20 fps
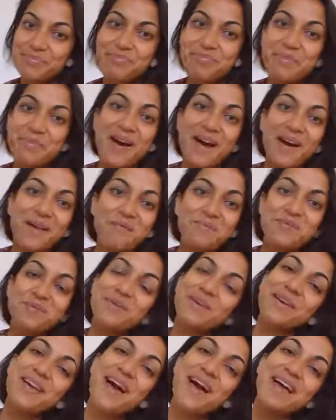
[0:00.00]

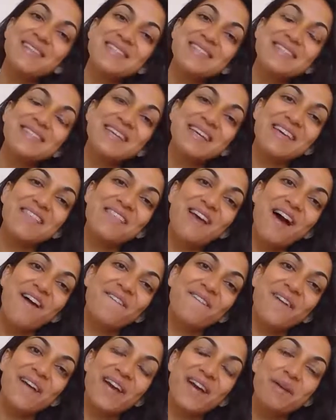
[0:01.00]
Perhaps we can see it
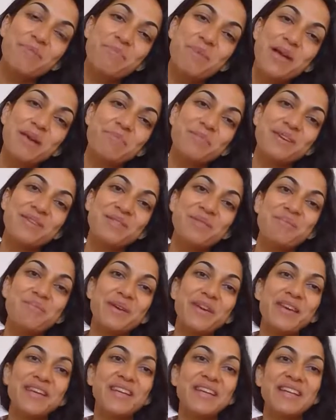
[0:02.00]
that way. Maybe in the
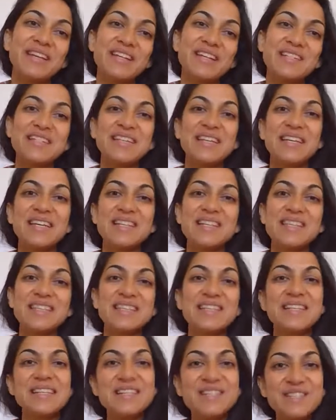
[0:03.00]
beginning
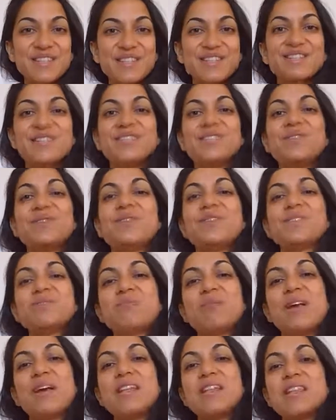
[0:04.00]
it's easier to
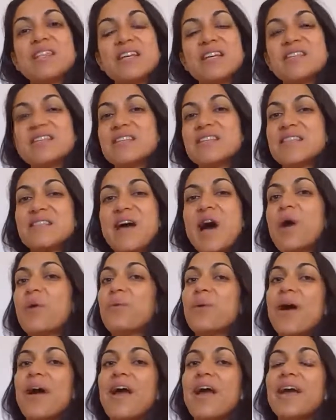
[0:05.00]
explain things in
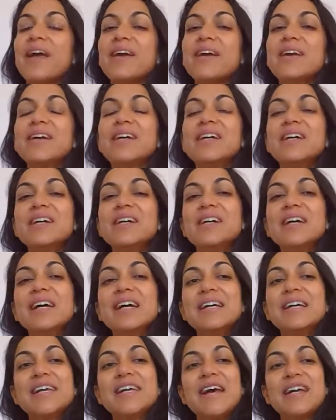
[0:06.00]
that way.
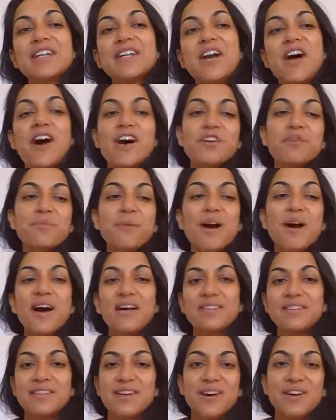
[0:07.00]
Yet karma
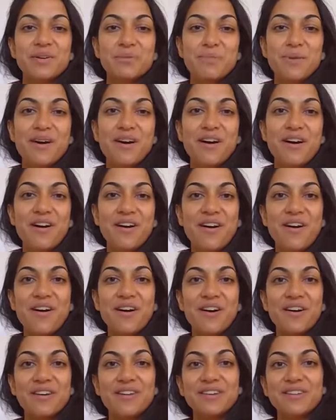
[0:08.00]
and
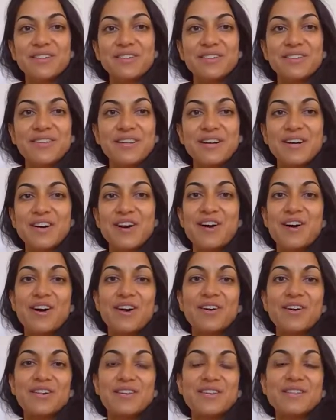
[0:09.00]
dharma
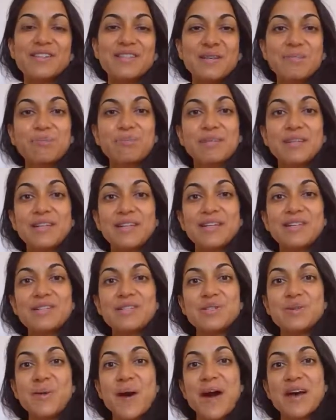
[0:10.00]
are simply
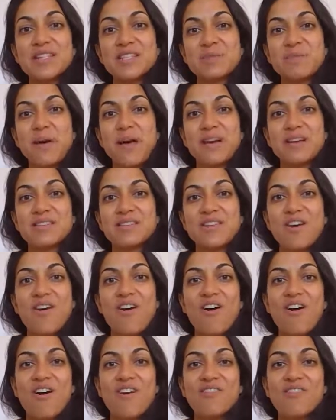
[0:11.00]
two aspects
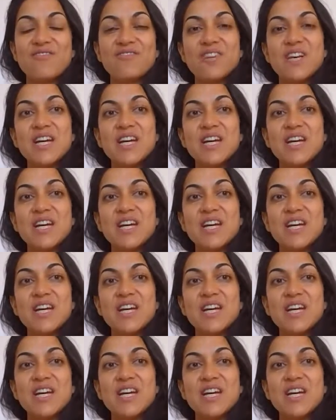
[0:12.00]
of